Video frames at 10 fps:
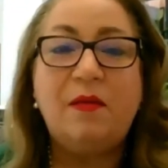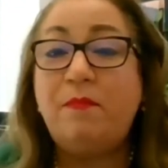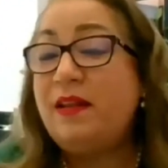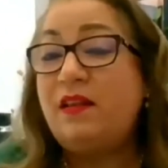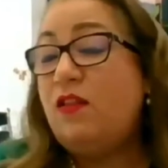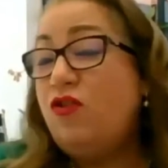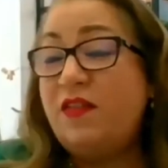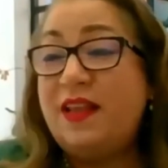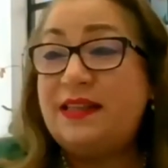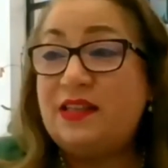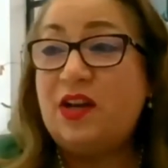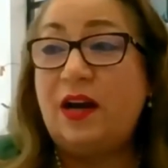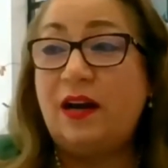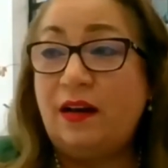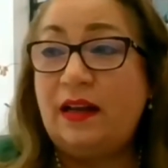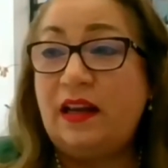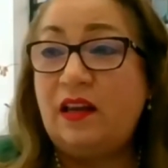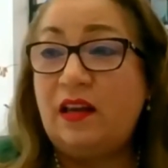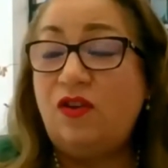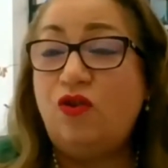but not necessarily
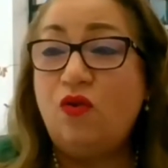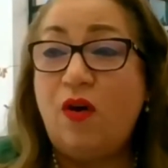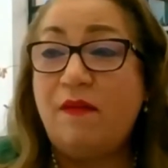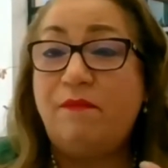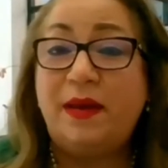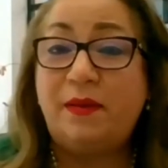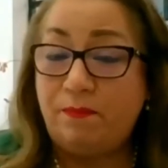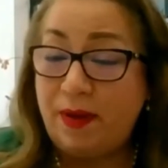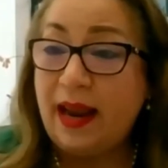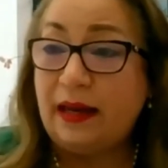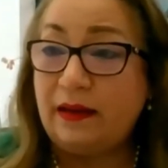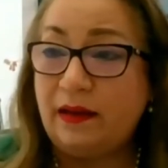you have been paid.